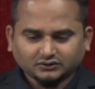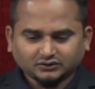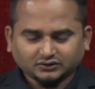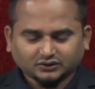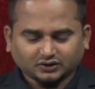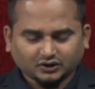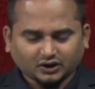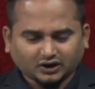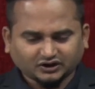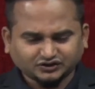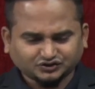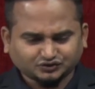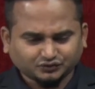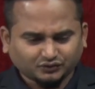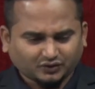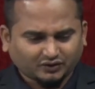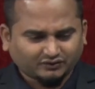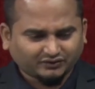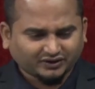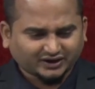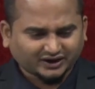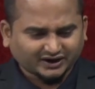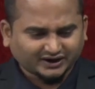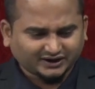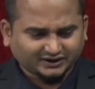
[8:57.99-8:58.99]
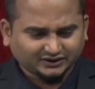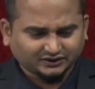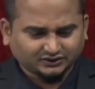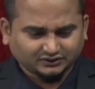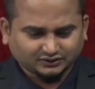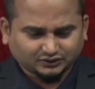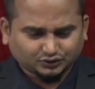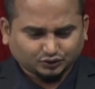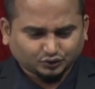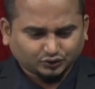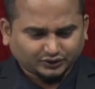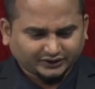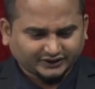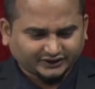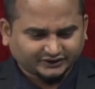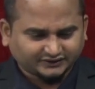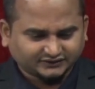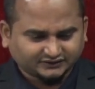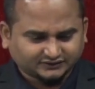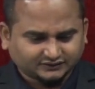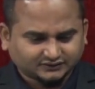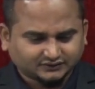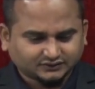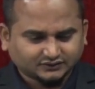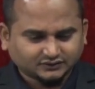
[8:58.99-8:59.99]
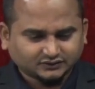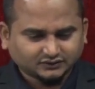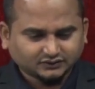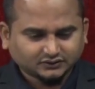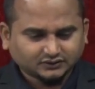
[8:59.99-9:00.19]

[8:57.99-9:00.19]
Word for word: last override rule is,